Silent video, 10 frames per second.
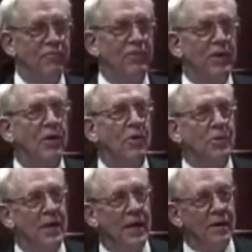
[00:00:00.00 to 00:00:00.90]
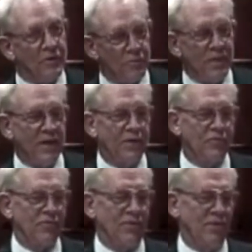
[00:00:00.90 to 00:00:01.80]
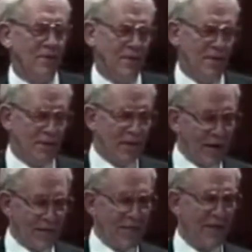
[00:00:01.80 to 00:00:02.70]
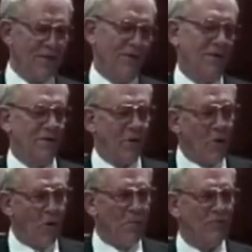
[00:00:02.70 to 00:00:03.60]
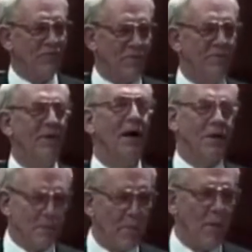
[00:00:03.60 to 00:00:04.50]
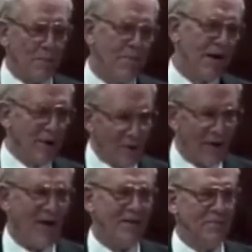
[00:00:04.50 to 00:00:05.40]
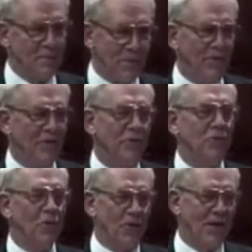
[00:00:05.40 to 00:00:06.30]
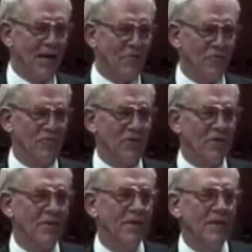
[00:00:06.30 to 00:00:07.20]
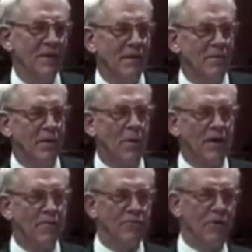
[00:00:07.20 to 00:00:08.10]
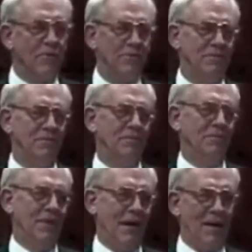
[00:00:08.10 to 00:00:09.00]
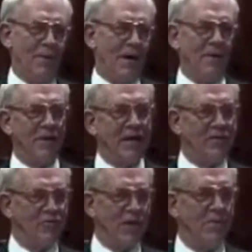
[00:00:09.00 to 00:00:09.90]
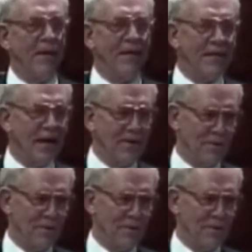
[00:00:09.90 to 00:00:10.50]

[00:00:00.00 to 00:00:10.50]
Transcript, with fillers: for the Kona area is because the idea or the hope is to our number one priority item to build a new courthouse. So we don't want to throw. I, would hate to say money down. A